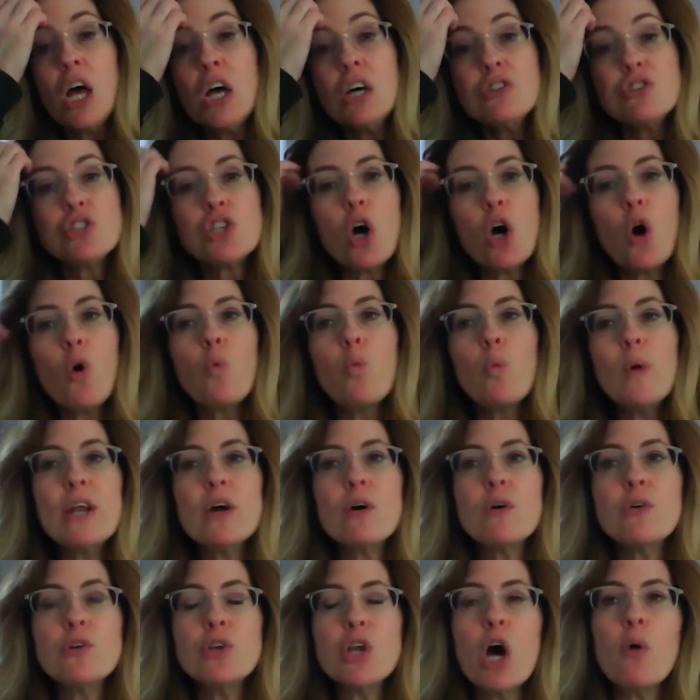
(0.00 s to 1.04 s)
So we
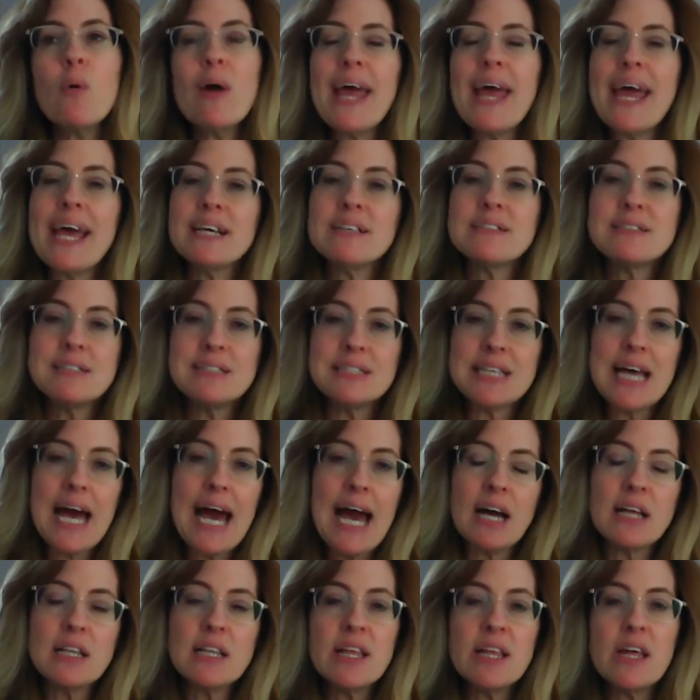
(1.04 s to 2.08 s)
don't know
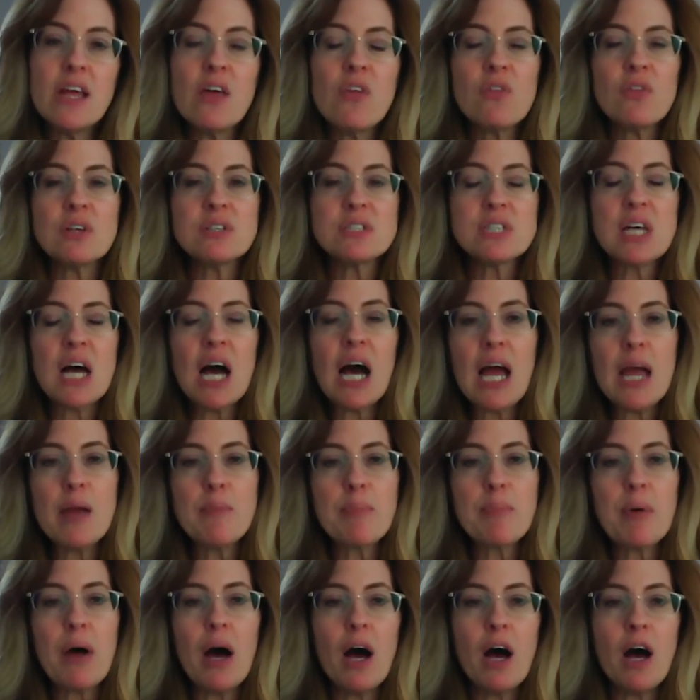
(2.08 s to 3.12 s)
exactly the
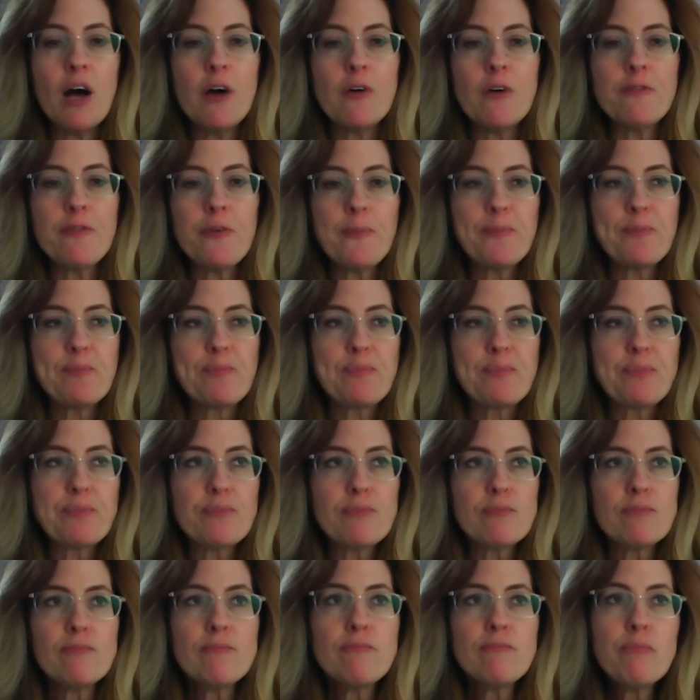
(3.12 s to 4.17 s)
type of
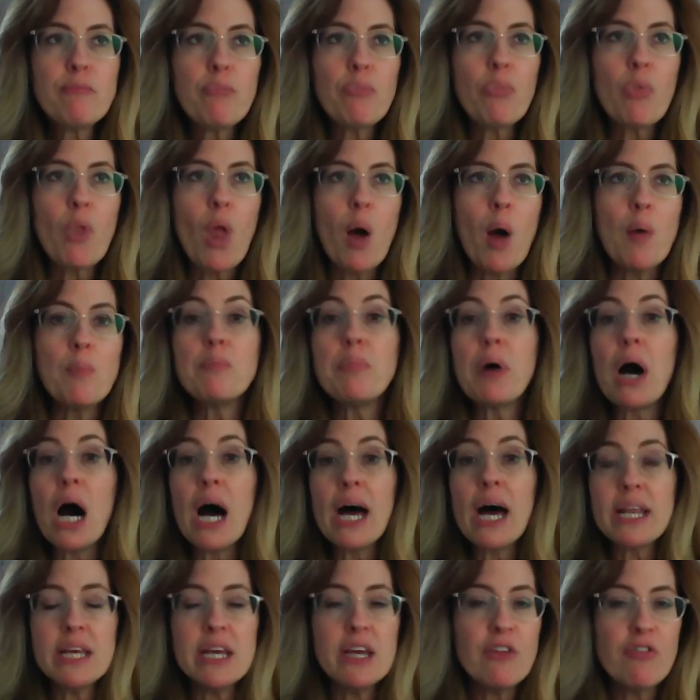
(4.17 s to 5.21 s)

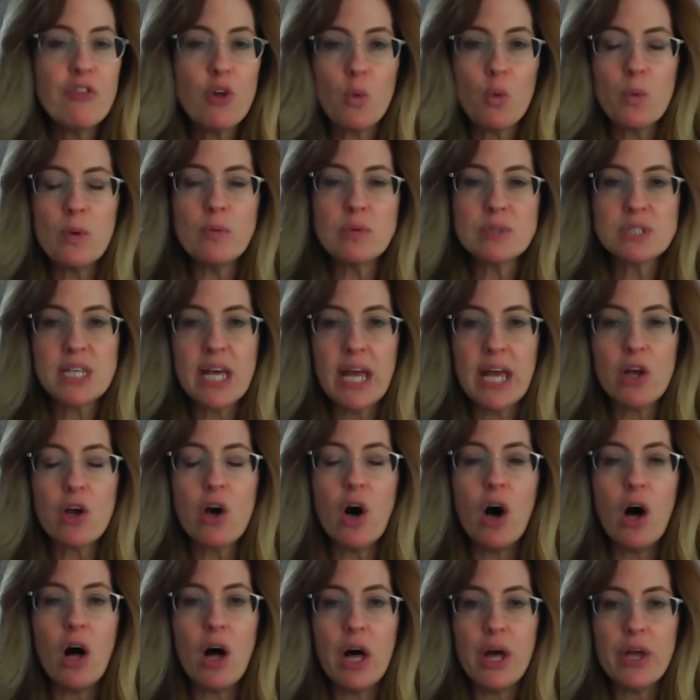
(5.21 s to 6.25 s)
body that we will take
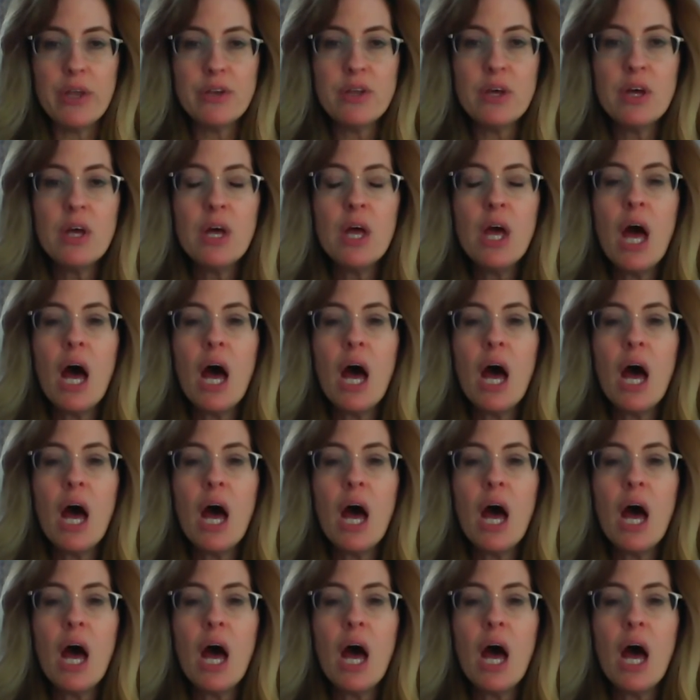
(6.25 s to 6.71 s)
on.